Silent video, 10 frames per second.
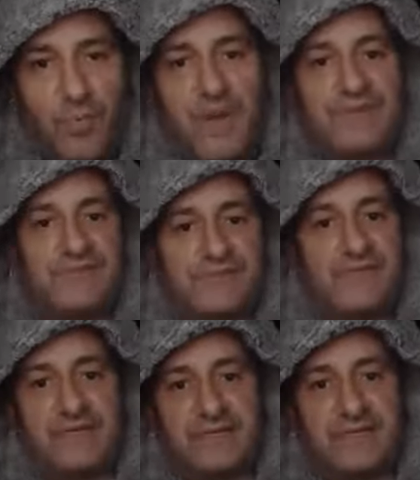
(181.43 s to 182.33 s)
one
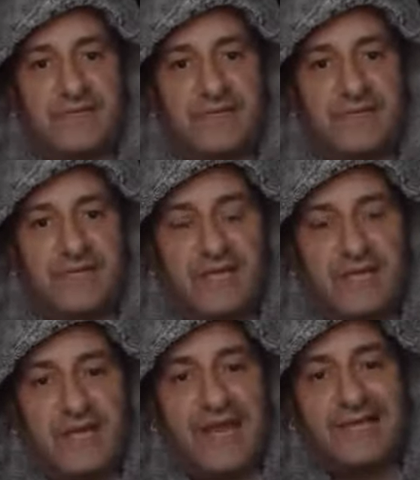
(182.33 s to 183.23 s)
thing.
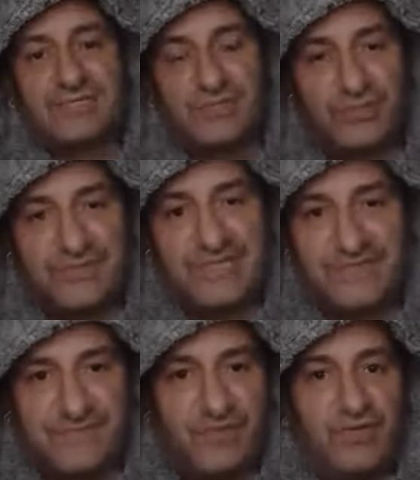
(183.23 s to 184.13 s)
As good as
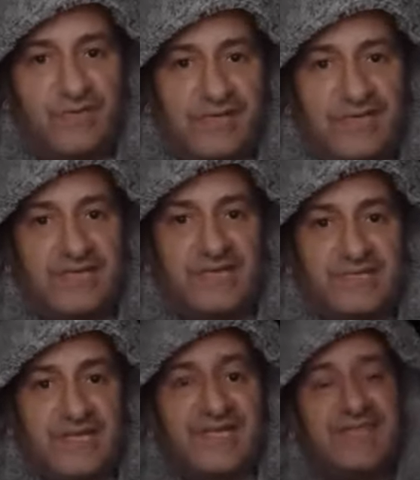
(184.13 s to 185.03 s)
Fury
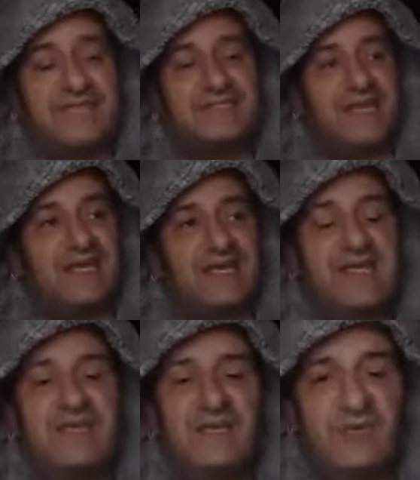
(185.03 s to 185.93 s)
is, he is an
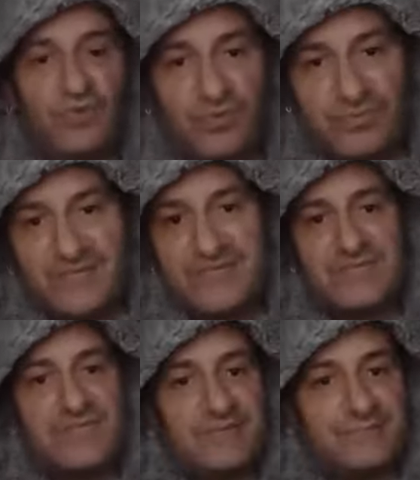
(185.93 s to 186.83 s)

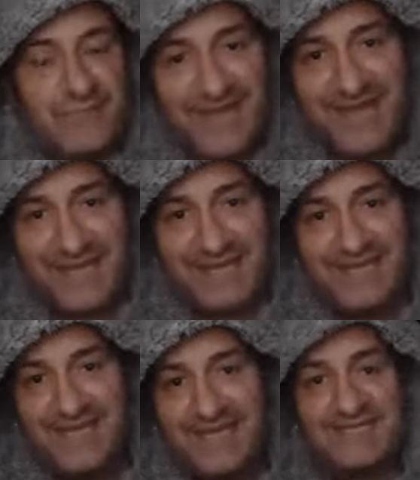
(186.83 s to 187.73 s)
enormous man.
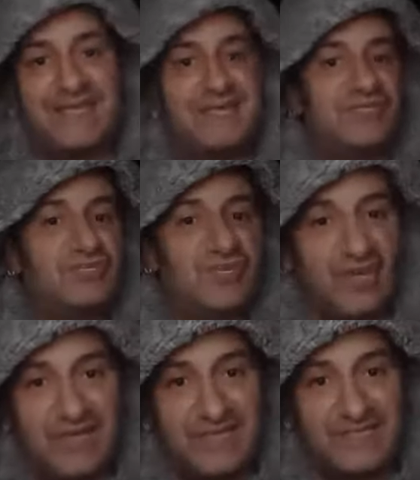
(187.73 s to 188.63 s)
He is a
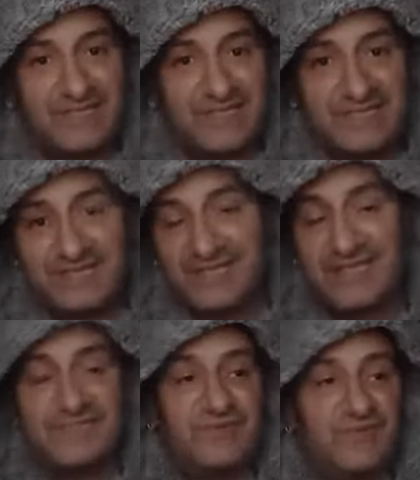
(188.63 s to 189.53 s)
giant. He's
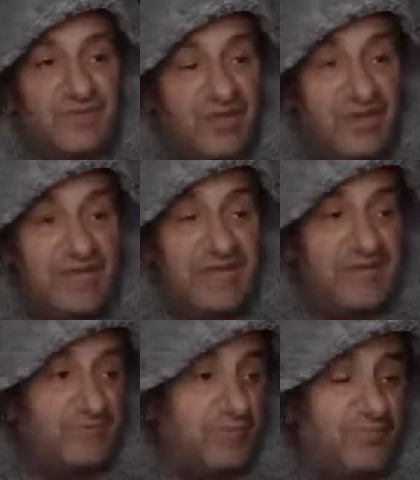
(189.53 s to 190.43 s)
six foot nine and
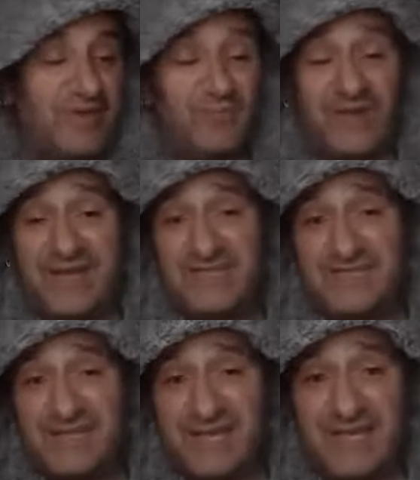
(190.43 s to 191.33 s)
he probably
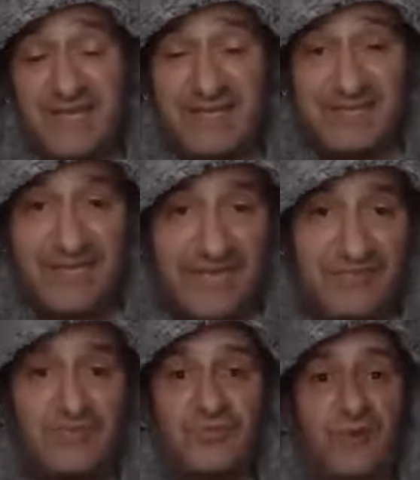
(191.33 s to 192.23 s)
weighs in
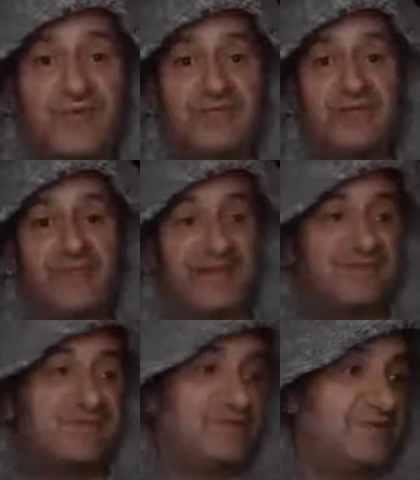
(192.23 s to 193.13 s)
natural weight
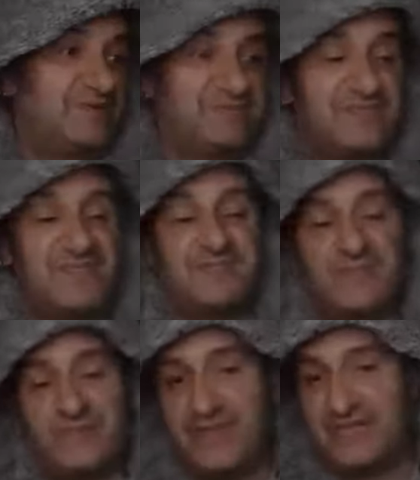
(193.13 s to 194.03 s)
about
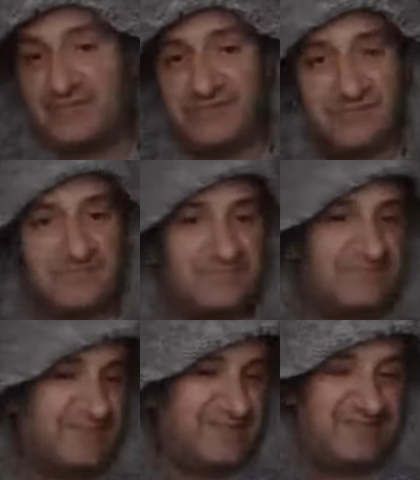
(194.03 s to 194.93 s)
270 pounds or
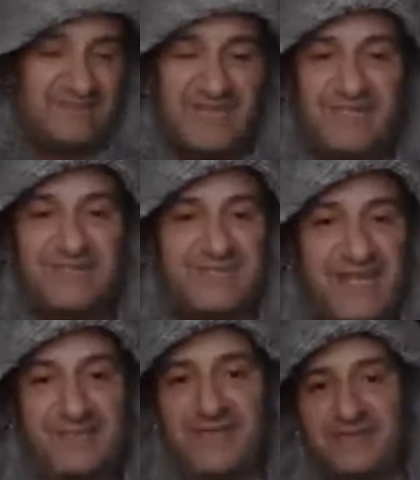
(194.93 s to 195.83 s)
near as
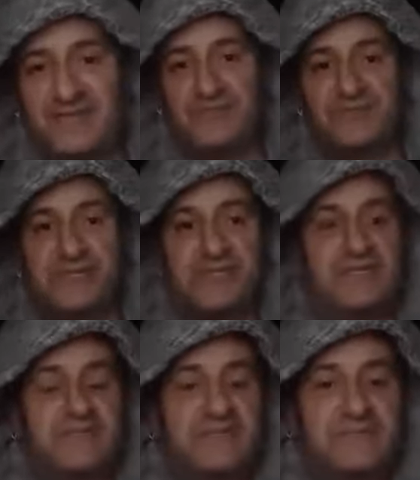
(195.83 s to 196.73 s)
damn, you know, give or take.